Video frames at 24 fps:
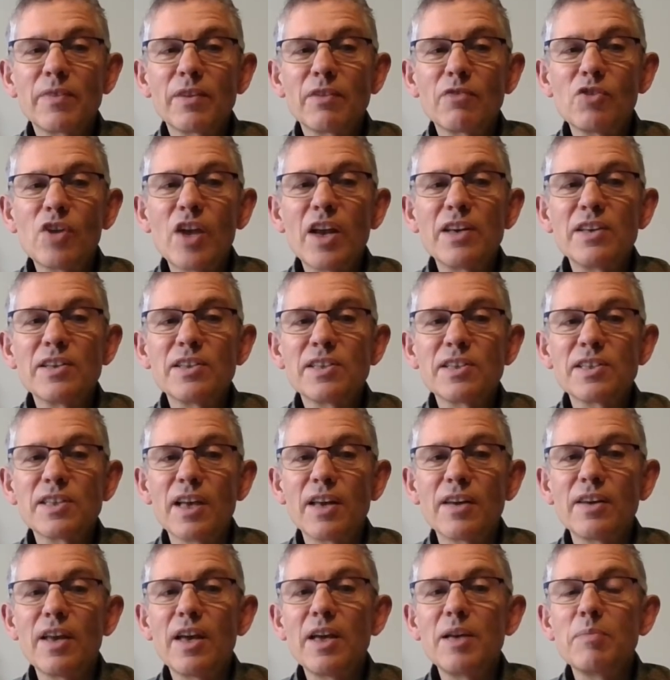friends,
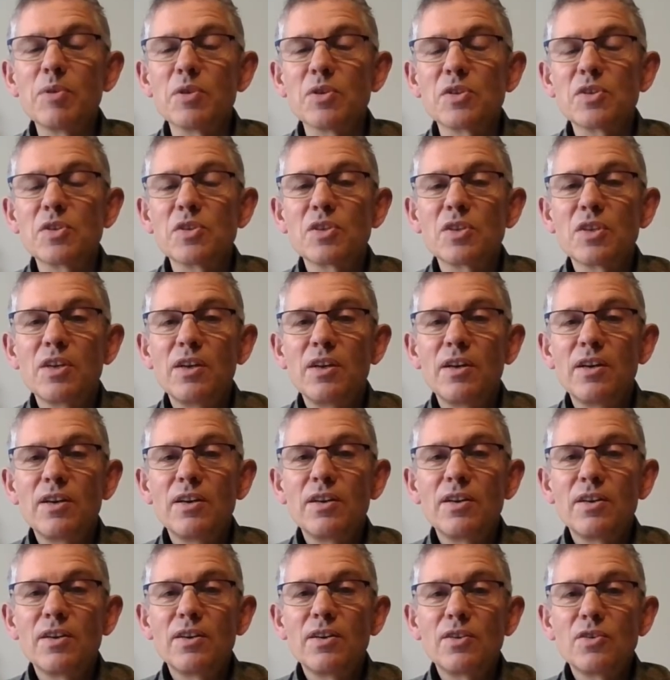and neighbours,
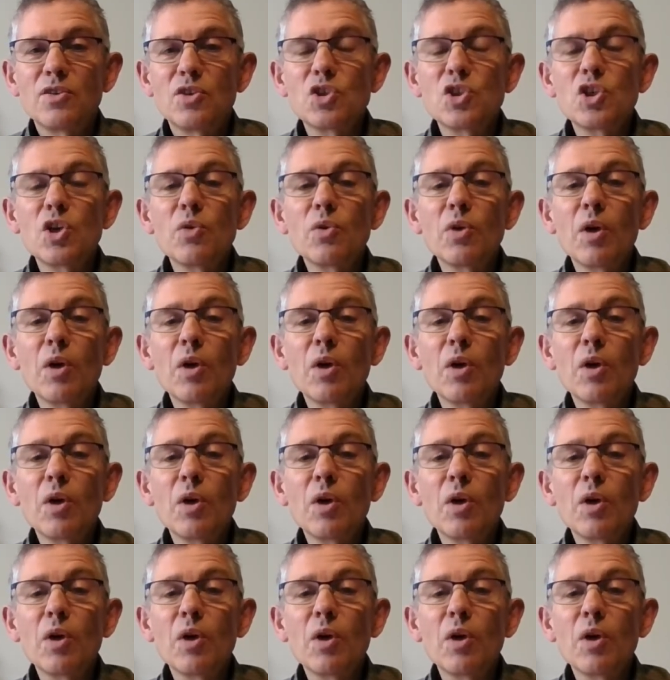to show